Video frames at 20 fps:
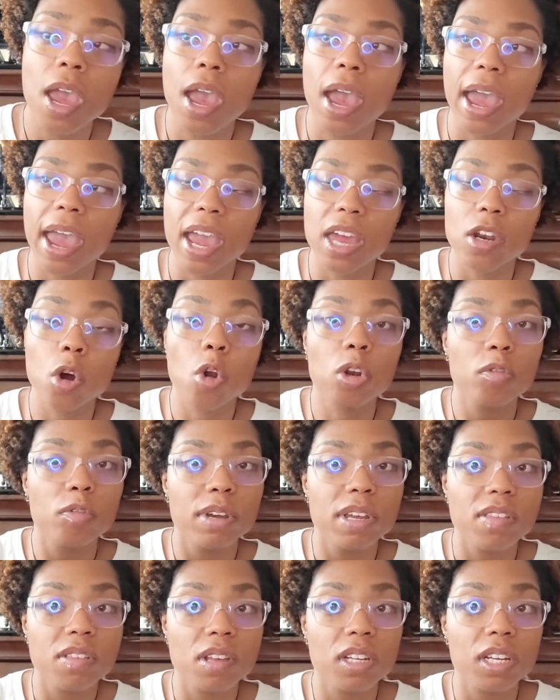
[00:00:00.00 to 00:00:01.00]
And the only
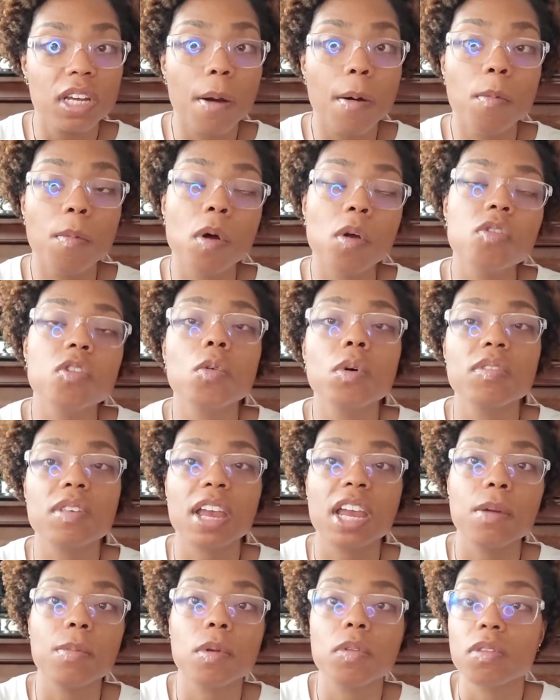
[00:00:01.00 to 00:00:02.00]
reason Yamamoto was
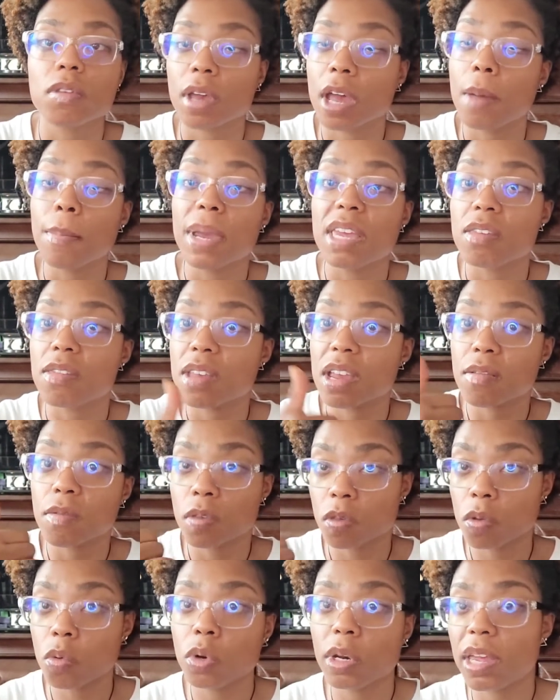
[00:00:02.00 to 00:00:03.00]
able to come and save
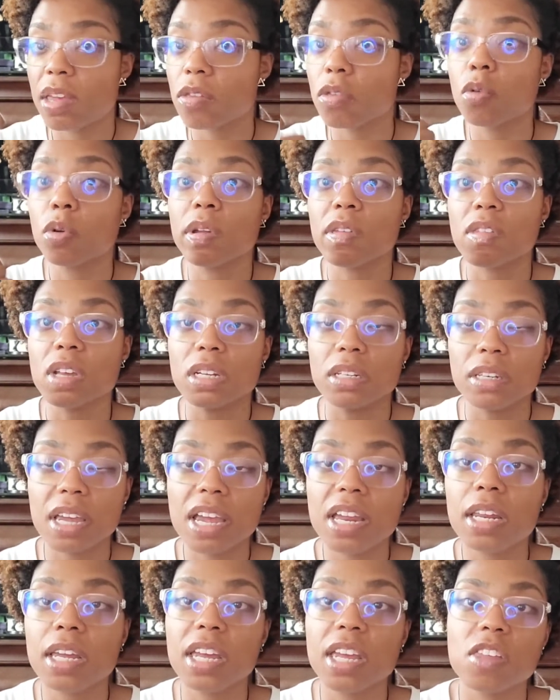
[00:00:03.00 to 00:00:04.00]
Tsuna as soon as he
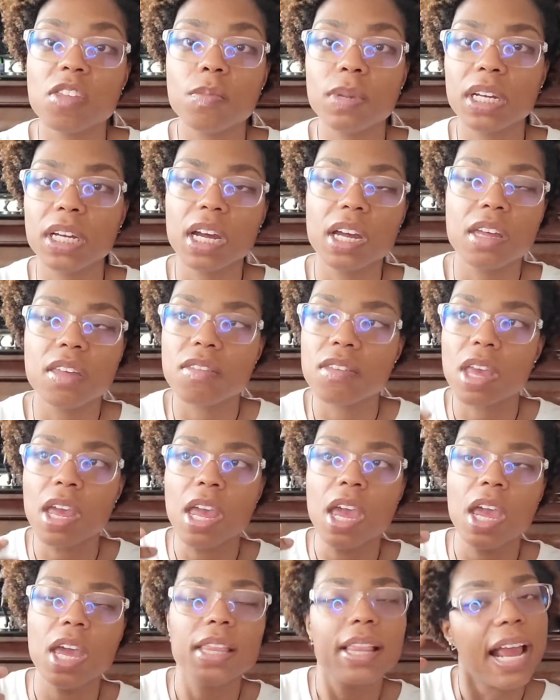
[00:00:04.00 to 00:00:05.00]
did is because
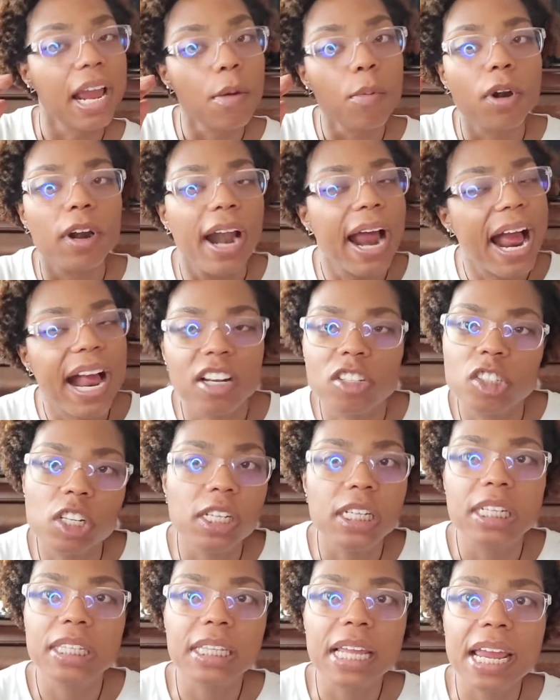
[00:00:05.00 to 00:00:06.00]
they were
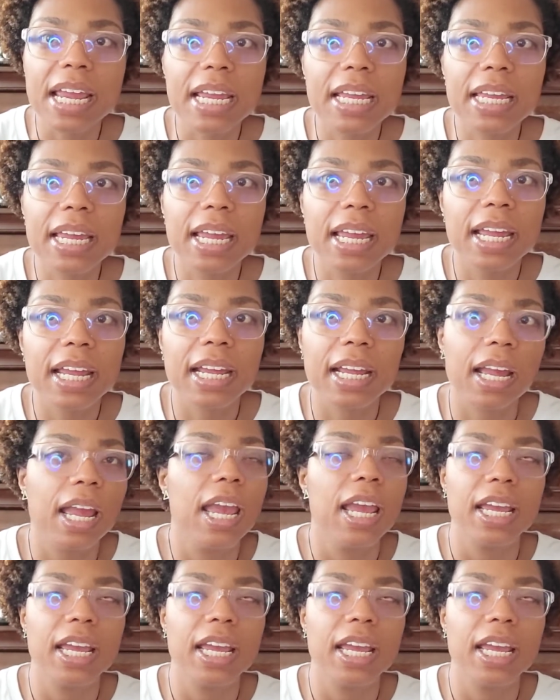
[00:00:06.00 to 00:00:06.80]
actually thinking,